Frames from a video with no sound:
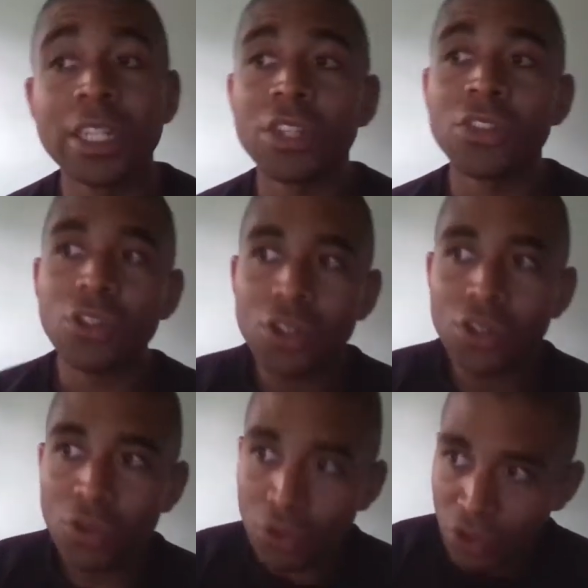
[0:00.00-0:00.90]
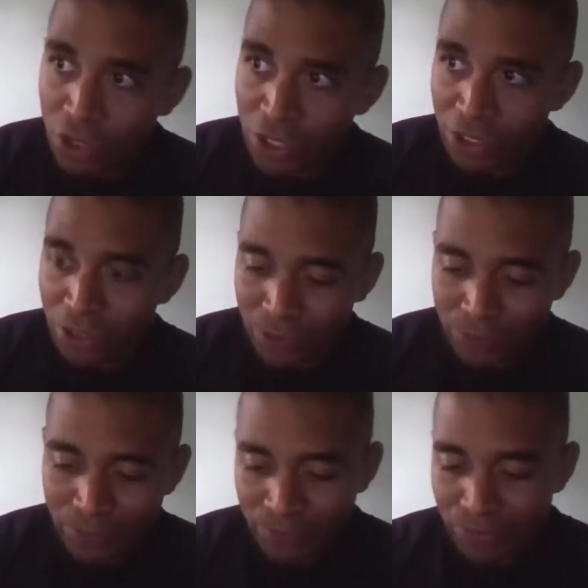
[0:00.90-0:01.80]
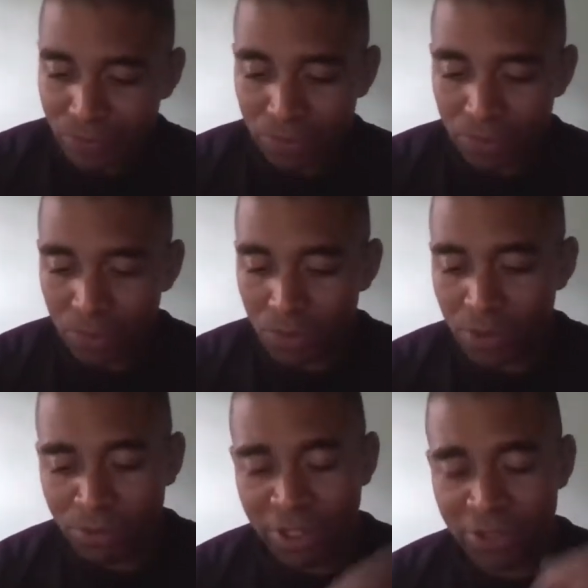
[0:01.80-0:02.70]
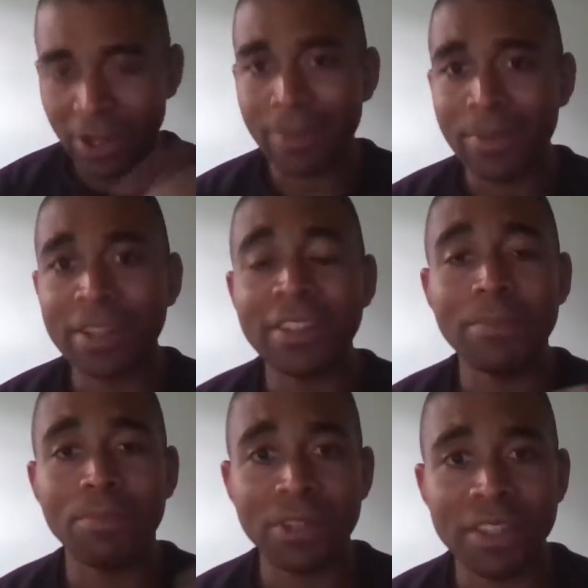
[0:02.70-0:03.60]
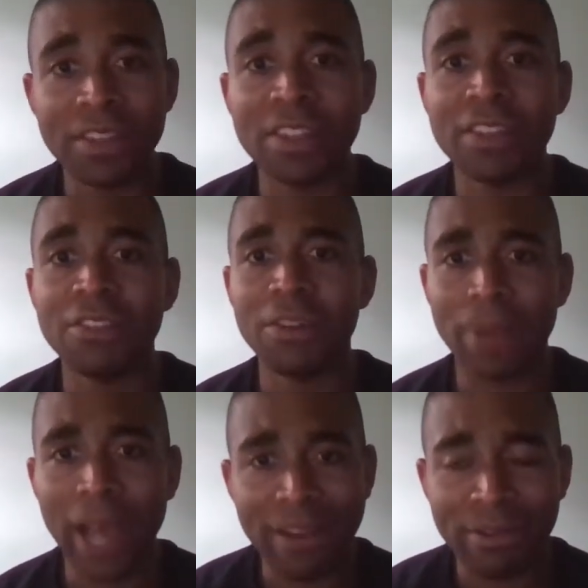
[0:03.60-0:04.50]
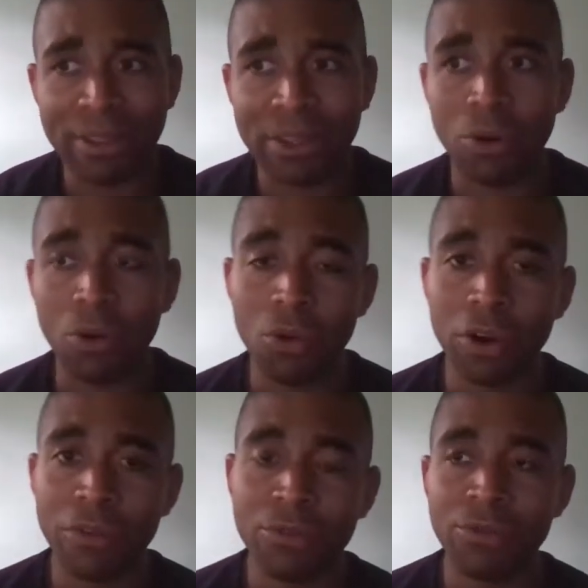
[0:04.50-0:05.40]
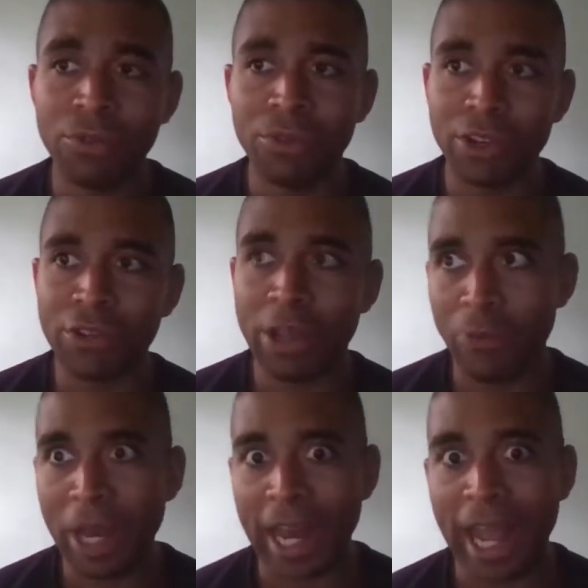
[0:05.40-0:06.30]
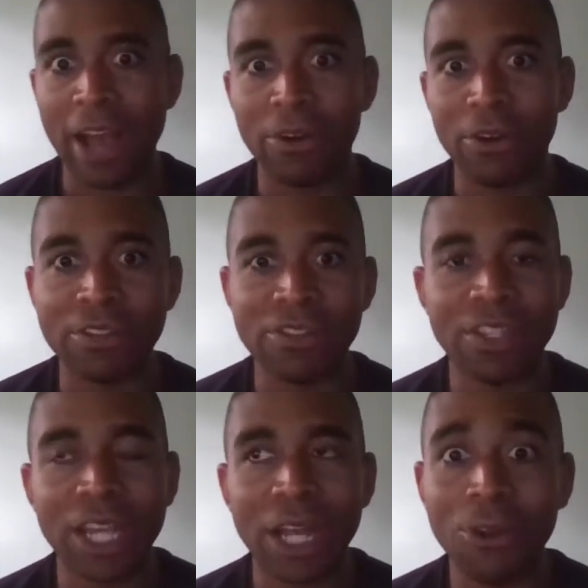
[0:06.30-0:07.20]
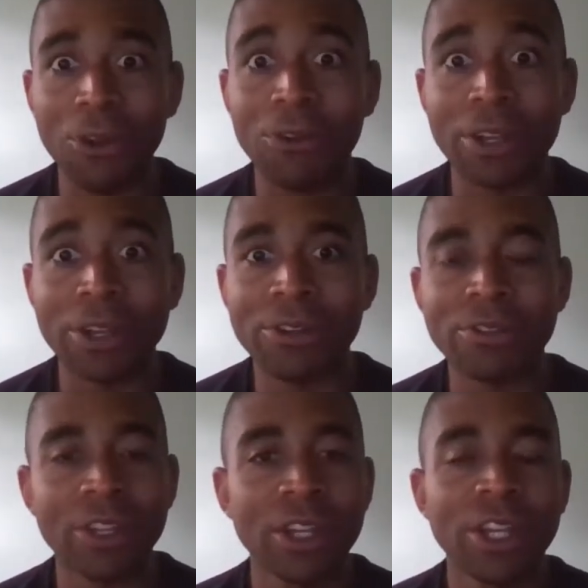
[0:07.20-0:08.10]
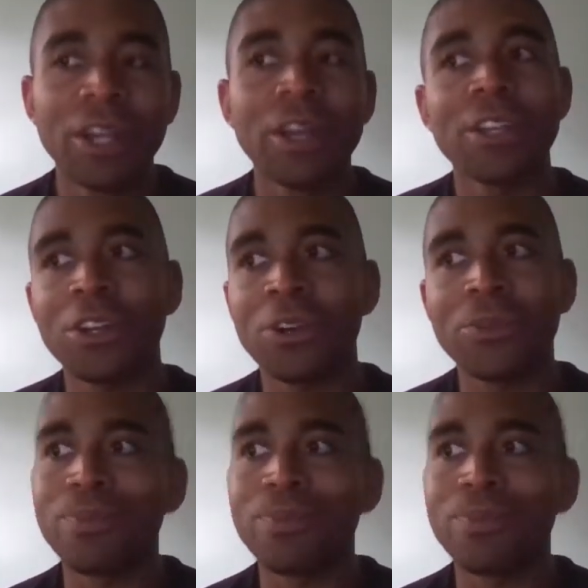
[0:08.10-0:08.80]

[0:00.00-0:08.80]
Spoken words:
So what you could do when it's dropping is continue to buy everything. Or if you really want to try and wait it out to see how low it goes, you know,